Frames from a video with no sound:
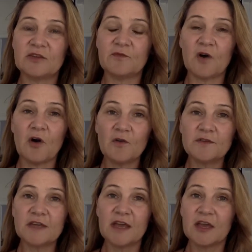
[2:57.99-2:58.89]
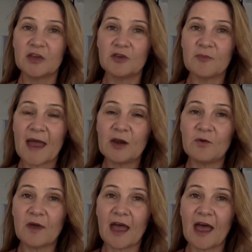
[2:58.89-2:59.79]
and evolved, you may
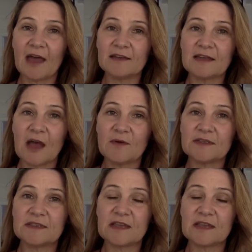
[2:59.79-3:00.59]
look at how it